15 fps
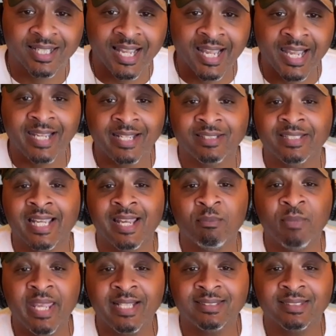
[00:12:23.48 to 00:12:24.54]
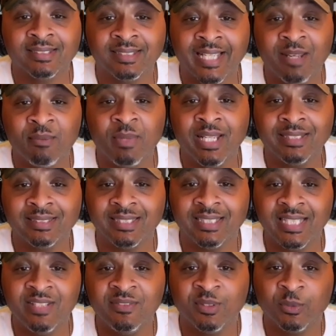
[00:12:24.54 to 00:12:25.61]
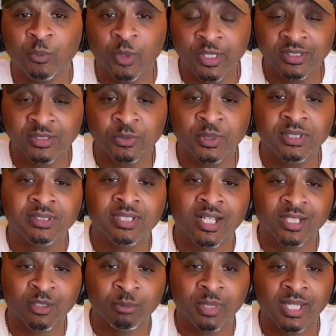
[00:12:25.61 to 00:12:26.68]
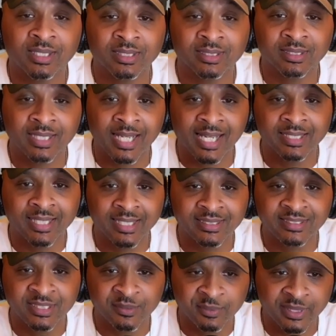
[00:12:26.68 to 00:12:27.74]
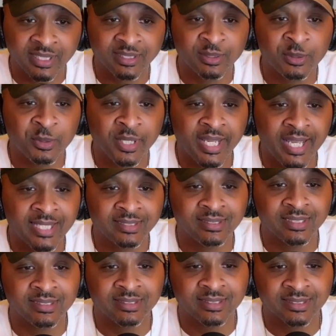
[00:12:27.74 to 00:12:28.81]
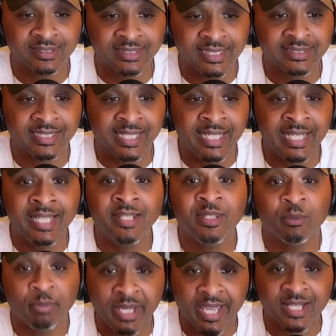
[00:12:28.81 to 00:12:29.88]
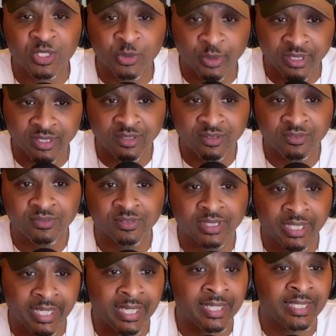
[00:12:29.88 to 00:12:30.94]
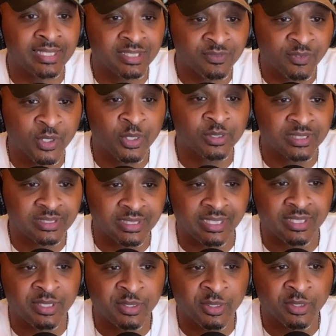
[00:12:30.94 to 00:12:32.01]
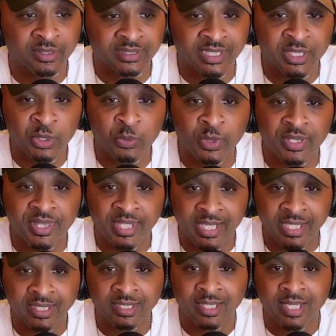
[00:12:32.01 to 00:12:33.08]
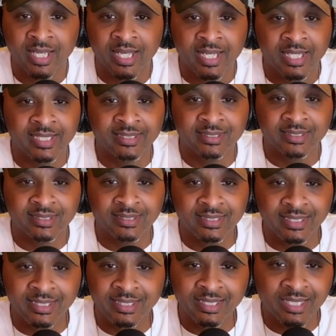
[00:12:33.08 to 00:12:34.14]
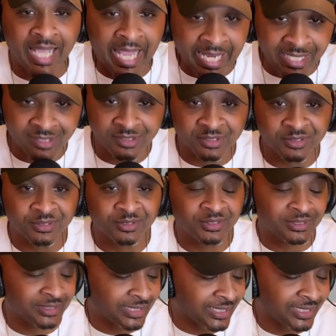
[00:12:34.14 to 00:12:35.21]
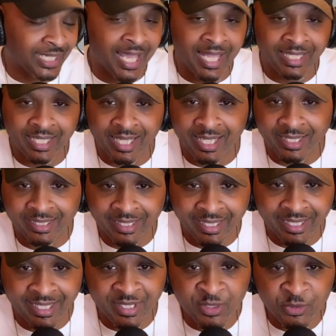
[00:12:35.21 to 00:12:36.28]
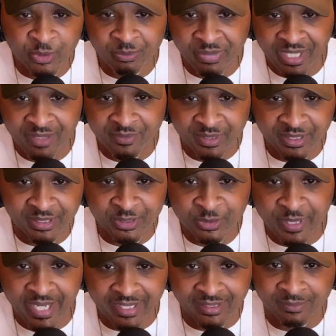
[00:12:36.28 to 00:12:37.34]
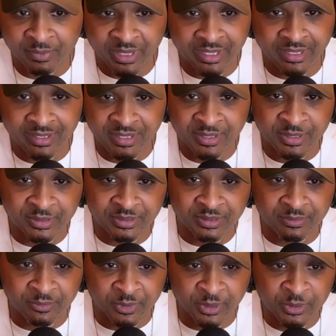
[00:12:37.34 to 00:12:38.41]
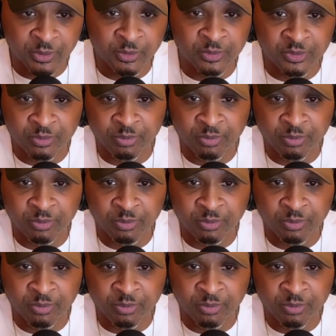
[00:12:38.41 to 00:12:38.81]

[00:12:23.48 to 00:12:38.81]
Hey, that makes it even worse when you talk about a guy like Chip Kelly who had such success in the Pac-12 at his first stint. You know what I'm saying? You would think it's the city of angels. You got La La Land. You would be able to attract, some recruits.